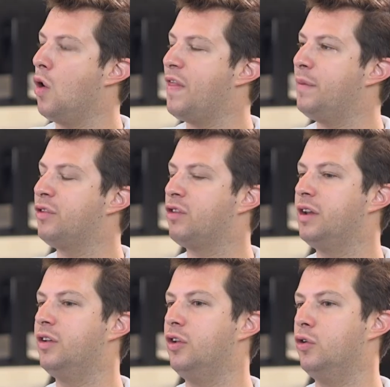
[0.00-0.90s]
I think what he's
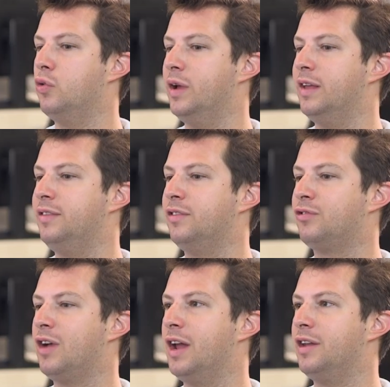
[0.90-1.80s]
trying to do is he's
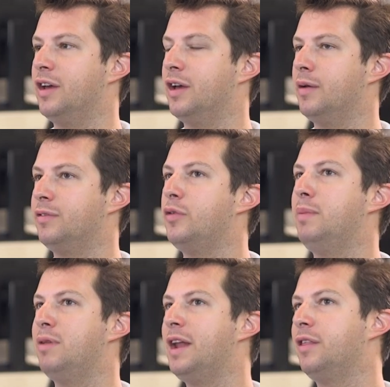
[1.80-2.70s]
trying to. So he
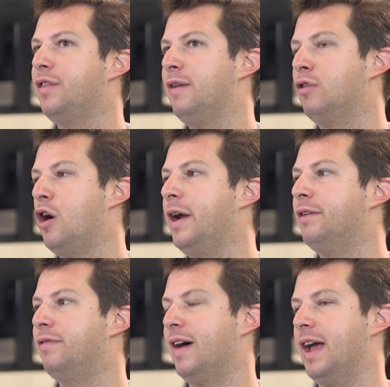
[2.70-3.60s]
planned the thing for Arya
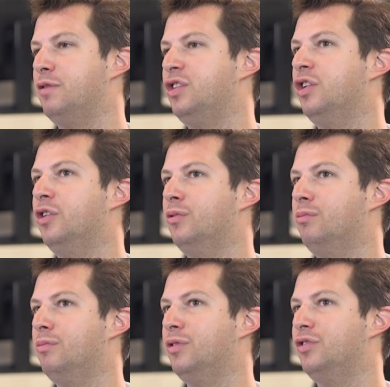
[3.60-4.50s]
to find. She
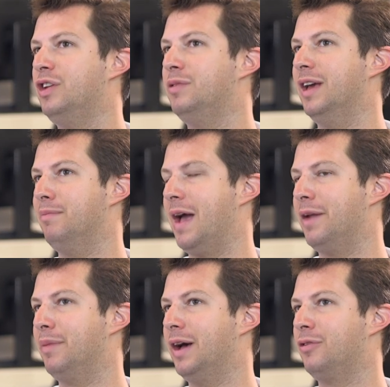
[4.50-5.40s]
knew she would get mad
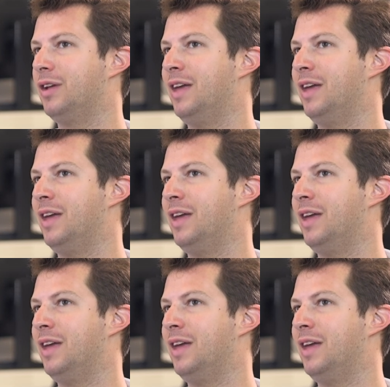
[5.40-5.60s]
about.